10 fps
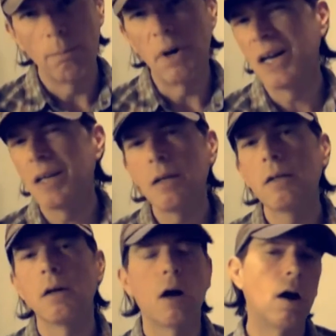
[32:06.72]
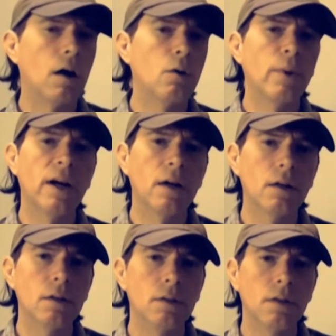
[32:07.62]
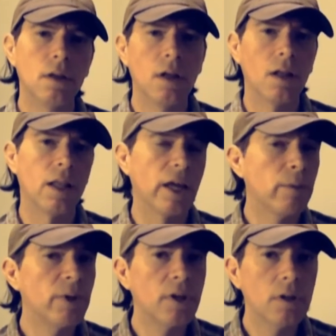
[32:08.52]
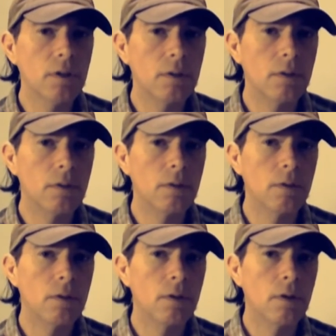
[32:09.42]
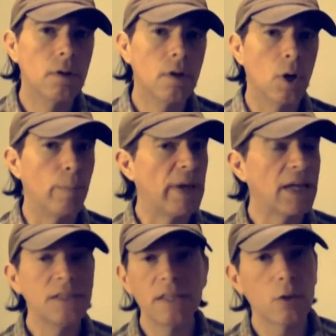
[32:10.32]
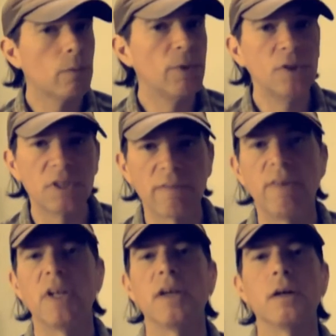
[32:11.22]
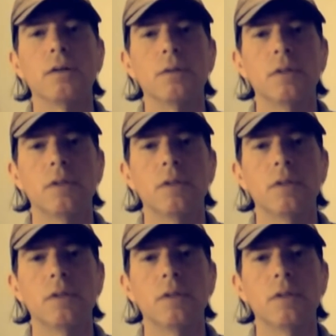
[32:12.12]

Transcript: money, hardware, labor, a painting or music video,